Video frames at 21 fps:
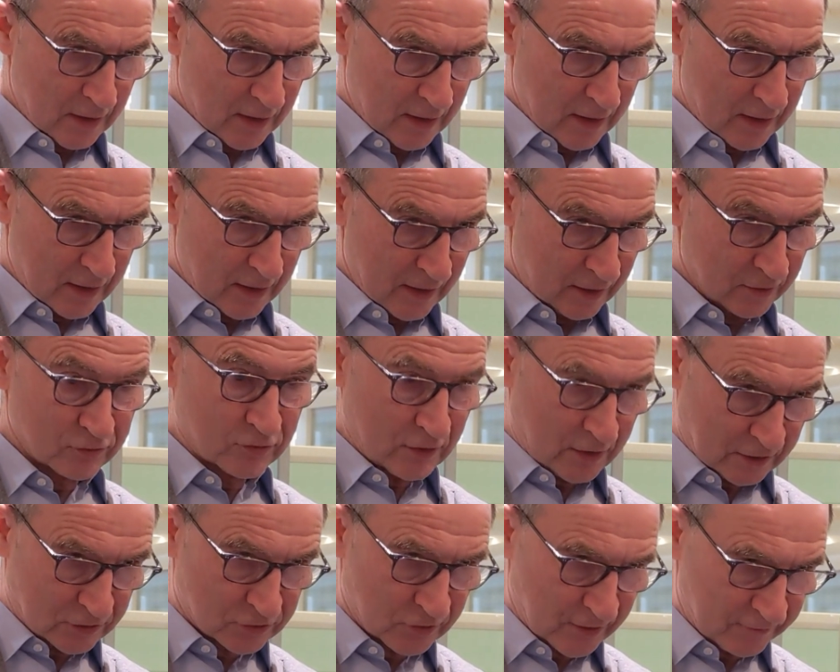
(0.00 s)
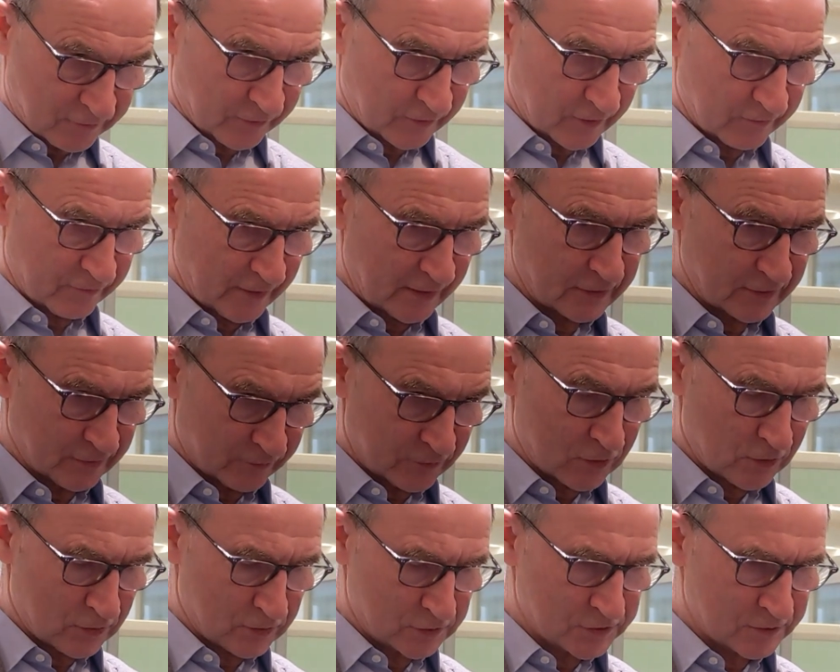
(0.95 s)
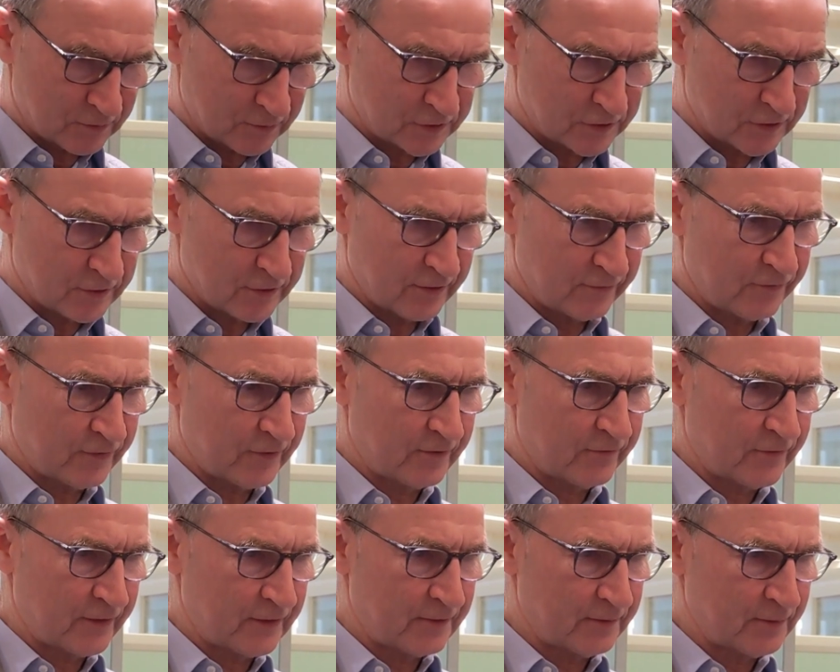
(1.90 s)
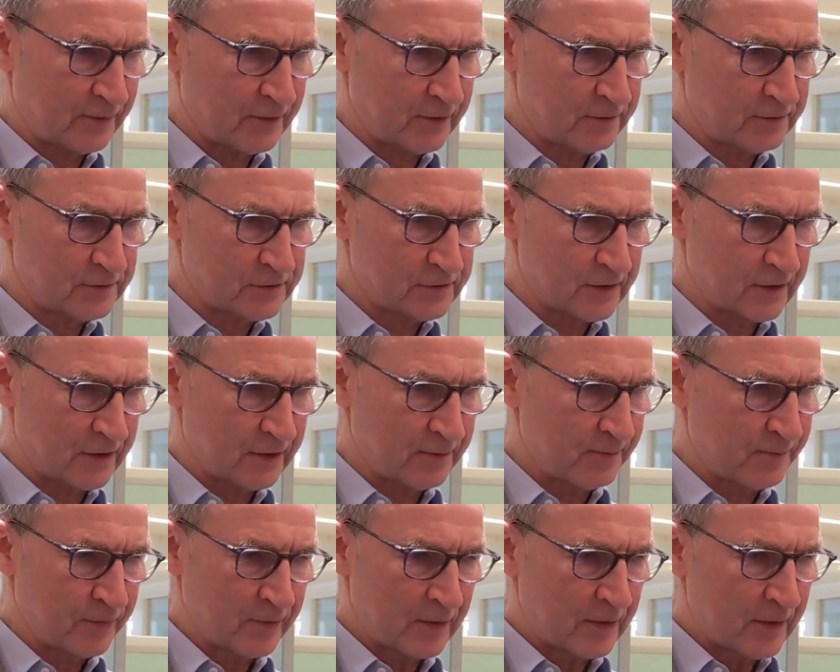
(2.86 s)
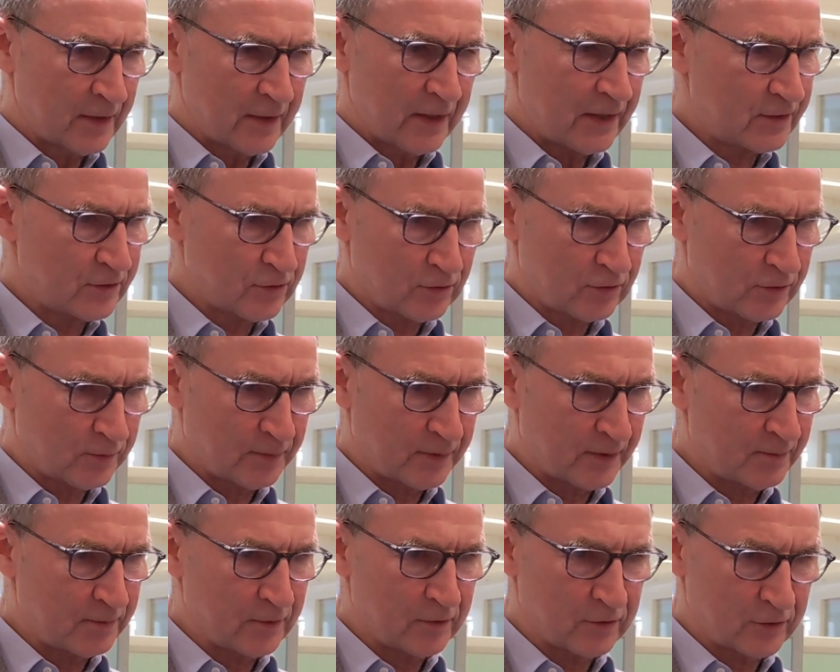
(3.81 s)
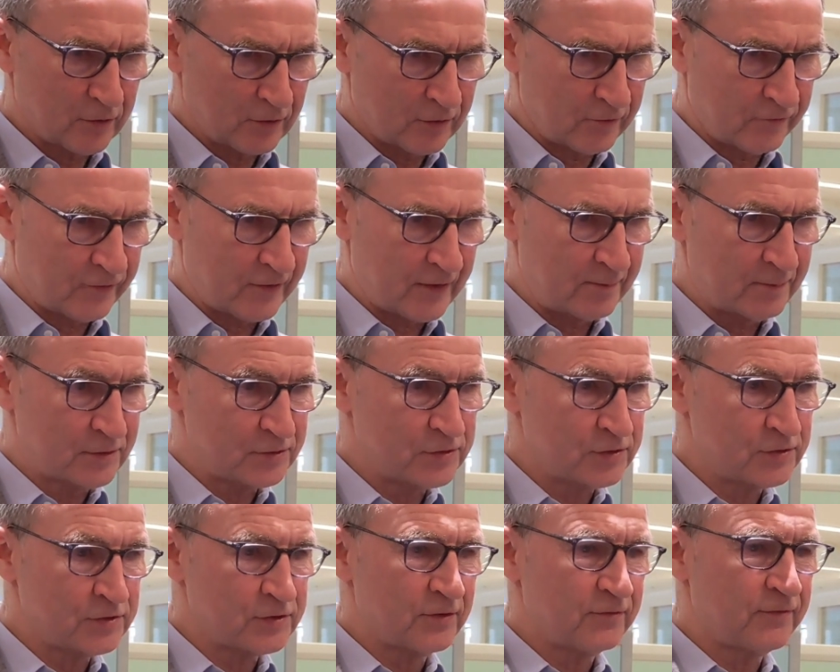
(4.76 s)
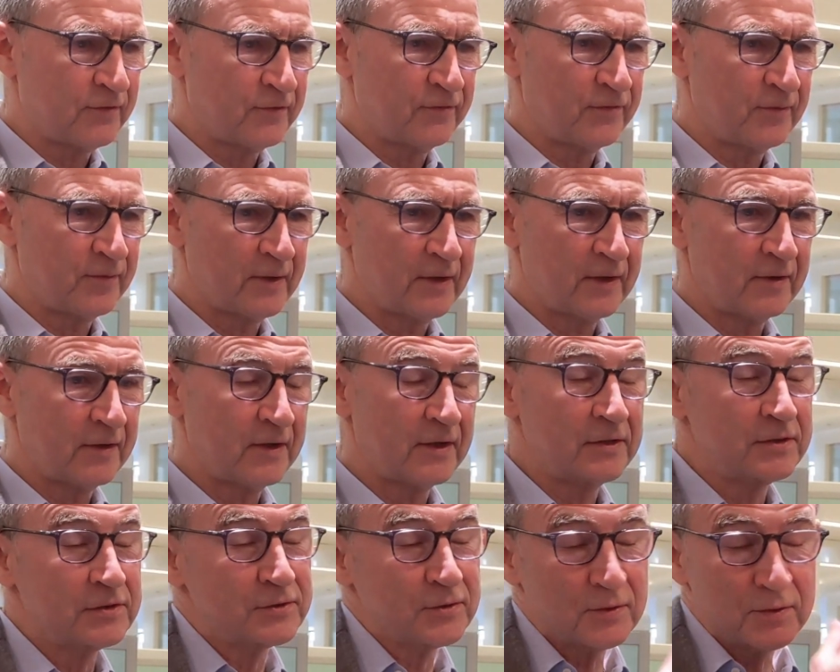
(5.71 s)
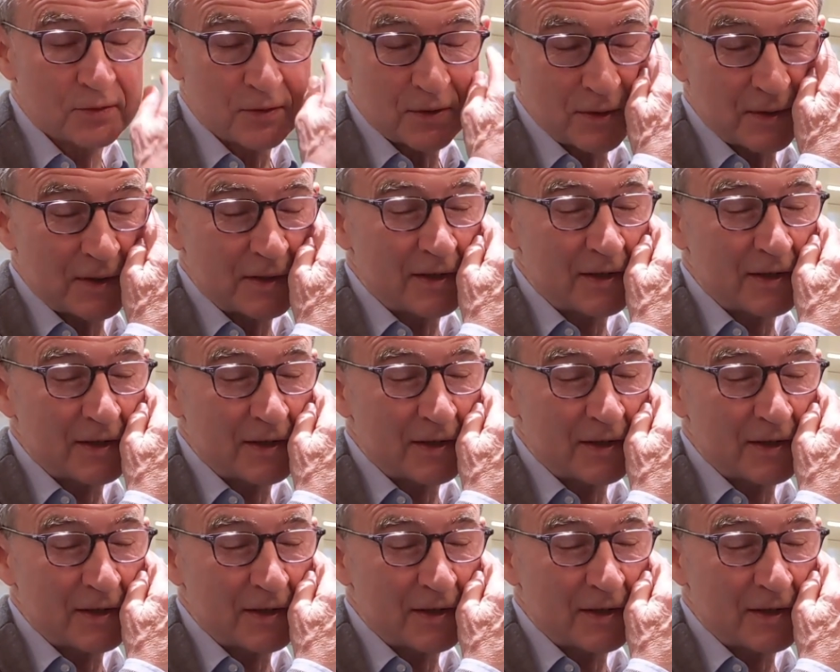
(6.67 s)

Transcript: a dreadful event. Of course, it was a dreadful event with its and all the people, all the families who suffered from that there. So it